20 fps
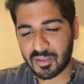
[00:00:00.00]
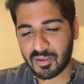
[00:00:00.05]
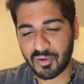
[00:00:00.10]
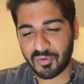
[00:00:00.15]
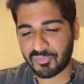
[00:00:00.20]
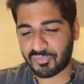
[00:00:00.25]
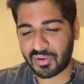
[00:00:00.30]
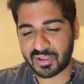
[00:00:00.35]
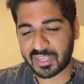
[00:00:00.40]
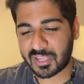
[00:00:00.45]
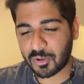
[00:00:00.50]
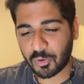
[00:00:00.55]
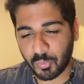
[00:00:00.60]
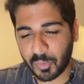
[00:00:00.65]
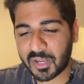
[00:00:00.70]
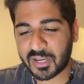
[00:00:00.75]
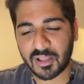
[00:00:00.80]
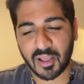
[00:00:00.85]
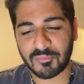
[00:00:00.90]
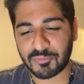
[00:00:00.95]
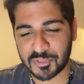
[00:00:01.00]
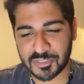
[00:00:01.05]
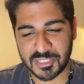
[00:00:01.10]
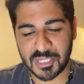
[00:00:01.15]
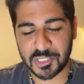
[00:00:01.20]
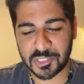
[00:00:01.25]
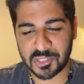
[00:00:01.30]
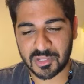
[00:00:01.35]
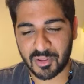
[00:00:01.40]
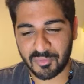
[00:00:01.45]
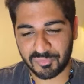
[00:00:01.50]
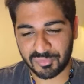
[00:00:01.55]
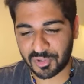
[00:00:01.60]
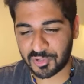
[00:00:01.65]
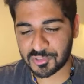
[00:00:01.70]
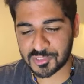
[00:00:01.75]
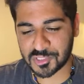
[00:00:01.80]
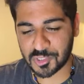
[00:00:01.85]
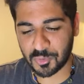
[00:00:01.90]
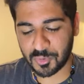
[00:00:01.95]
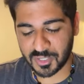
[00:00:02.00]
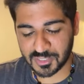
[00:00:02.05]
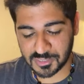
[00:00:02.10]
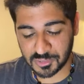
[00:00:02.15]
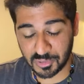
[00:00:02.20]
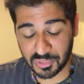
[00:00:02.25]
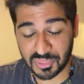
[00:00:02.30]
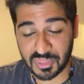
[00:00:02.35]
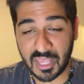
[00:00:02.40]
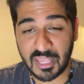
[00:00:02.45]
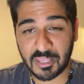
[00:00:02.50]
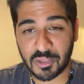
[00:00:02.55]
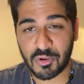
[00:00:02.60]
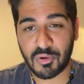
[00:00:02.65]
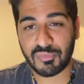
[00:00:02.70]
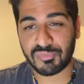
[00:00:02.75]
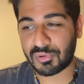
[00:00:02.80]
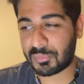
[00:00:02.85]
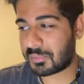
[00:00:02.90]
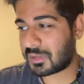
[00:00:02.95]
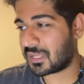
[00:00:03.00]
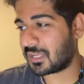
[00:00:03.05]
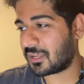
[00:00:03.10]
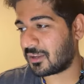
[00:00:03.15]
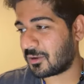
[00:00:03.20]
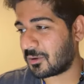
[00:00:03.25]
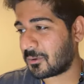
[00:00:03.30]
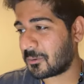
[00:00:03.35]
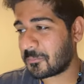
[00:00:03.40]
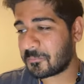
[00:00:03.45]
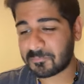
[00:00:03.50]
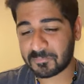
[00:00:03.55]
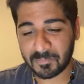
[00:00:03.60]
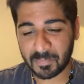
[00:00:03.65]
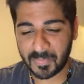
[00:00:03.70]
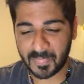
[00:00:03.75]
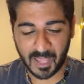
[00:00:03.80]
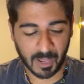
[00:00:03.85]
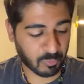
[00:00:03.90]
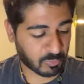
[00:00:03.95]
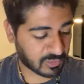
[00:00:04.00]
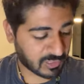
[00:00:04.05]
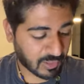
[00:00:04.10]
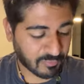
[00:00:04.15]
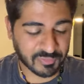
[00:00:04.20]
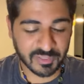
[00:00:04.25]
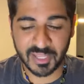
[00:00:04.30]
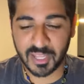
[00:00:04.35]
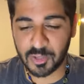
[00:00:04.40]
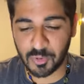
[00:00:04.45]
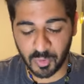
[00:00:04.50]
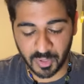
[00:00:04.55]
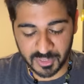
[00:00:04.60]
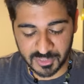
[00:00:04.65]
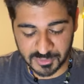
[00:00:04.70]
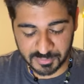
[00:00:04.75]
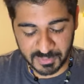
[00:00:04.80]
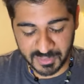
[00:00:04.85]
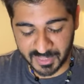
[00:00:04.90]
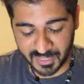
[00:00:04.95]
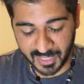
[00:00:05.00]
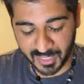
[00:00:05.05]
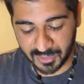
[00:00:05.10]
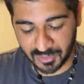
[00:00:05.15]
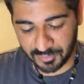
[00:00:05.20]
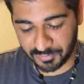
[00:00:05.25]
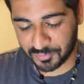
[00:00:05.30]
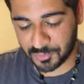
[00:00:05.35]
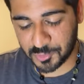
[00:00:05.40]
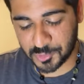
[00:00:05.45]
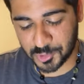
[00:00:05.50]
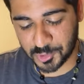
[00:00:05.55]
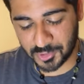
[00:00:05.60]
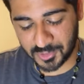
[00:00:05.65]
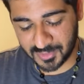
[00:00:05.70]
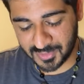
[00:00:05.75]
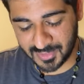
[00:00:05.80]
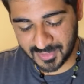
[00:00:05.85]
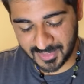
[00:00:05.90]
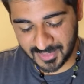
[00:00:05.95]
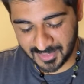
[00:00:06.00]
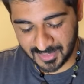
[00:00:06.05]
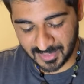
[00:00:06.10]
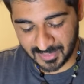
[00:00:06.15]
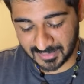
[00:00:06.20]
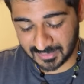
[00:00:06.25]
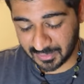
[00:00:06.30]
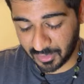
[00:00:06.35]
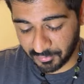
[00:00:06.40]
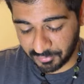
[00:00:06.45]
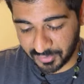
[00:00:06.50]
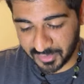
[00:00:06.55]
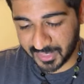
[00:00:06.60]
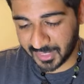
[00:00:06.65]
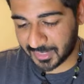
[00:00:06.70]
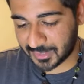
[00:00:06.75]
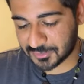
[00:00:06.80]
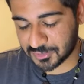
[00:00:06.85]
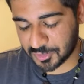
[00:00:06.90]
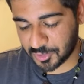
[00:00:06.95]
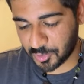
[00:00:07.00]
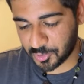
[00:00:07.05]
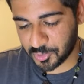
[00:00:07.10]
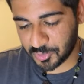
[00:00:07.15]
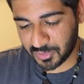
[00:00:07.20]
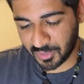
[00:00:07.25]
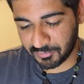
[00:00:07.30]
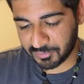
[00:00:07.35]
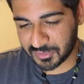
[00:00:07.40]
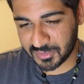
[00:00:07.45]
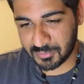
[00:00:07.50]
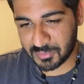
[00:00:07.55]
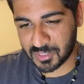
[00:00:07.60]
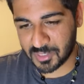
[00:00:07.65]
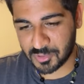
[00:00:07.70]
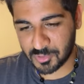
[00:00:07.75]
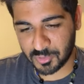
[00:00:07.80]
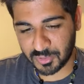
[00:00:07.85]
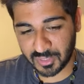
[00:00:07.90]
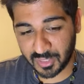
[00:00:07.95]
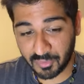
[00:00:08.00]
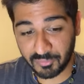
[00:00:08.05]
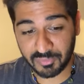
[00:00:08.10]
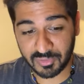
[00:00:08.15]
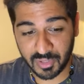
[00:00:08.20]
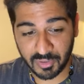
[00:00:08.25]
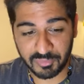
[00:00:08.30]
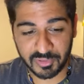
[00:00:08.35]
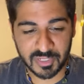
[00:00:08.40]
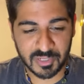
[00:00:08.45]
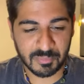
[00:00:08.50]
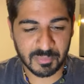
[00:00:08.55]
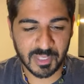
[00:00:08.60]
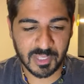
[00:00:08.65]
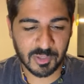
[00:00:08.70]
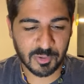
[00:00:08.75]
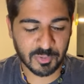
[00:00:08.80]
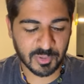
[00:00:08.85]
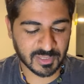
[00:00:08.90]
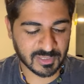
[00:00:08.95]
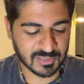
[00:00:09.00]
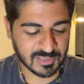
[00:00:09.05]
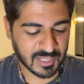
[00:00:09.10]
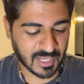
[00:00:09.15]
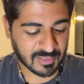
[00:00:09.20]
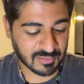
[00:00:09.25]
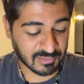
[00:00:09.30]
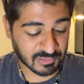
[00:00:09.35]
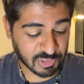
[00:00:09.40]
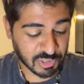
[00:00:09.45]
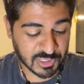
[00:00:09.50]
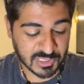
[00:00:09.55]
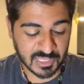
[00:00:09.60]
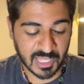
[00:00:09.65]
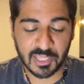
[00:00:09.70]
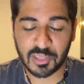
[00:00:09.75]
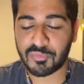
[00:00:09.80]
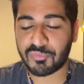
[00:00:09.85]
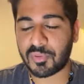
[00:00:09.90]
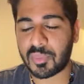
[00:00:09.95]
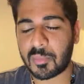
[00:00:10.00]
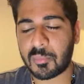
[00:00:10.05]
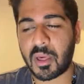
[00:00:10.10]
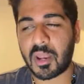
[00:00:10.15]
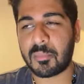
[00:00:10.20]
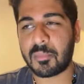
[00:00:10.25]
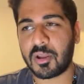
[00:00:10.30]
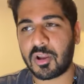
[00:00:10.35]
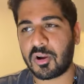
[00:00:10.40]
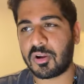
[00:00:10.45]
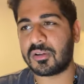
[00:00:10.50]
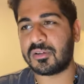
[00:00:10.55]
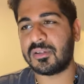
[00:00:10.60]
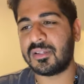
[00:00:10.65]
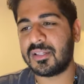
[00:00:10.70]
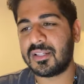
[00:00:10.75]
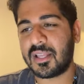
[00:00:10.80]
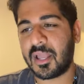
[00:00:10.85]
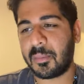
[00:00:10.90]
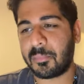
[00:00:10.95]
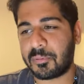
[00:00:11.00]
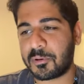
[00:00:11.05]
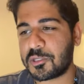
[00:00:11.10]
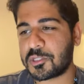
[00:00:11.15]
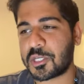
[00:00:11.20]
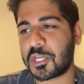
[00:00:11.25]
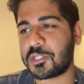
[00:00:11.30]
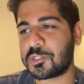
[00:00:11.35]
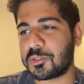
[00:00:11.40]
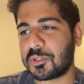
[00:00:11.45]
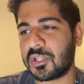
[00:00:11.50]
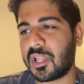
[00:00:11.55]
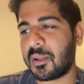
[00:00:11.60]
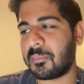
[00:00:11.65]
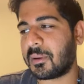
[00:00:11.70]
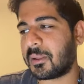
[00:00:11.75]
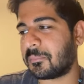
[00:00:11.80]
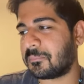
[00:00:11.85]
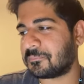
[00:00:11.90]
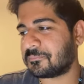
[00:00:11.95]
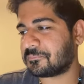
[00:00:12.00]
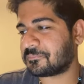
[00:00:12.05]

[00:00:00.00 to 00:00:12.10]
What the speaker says: a fucking great conversation that flows so well. So thank you for being here. I would love to get you on to speak again in the future. It's lovely getting to know you, lovely to meet you, and just thank you from the bottom of my heart. I appreciate you a lot, man.